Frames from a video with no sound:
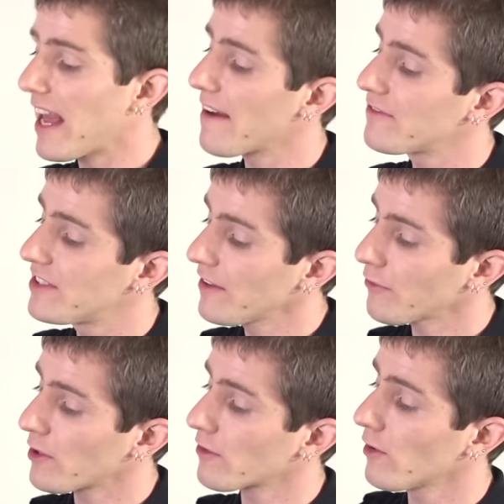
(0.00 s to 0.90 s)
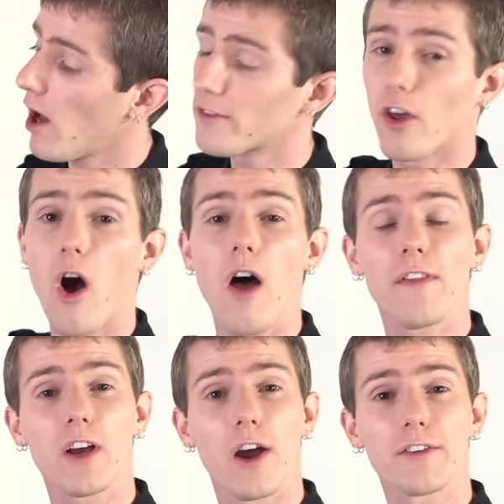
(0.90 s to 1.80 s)
have different slots on
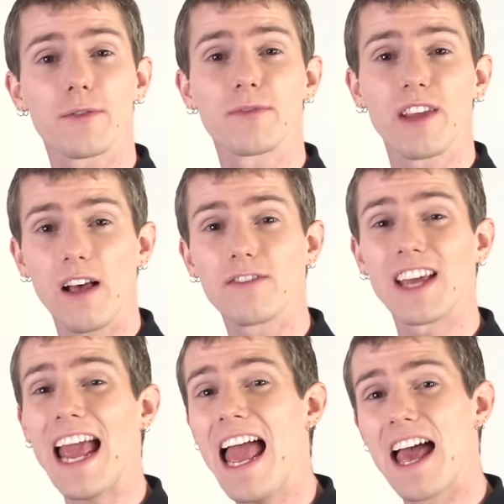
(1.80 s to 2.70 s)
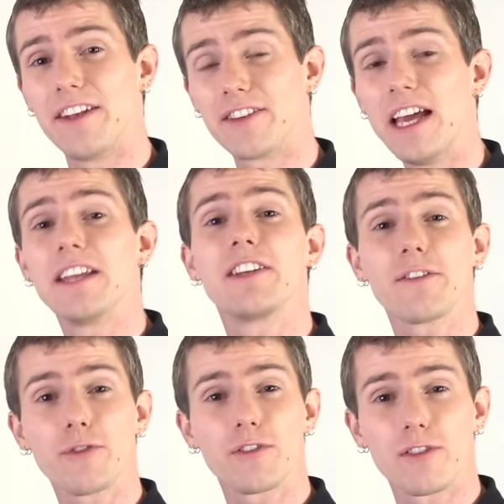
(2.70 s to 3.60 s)
the cards themselves and
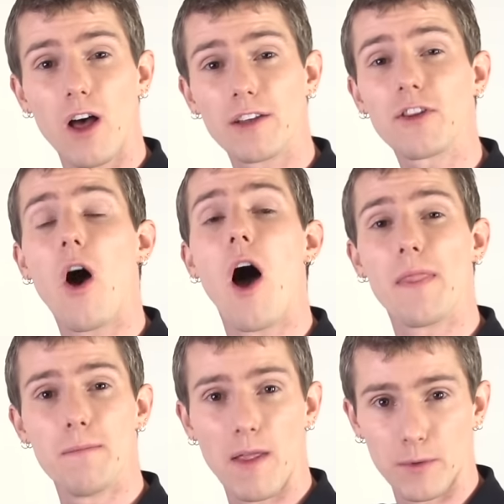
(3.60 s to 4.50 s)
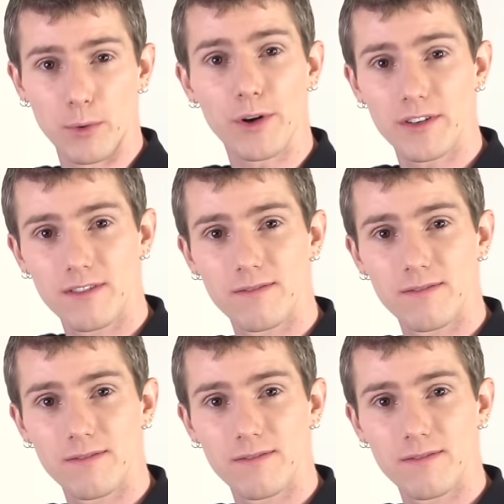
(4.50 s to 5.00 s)
different slots on the motherboard.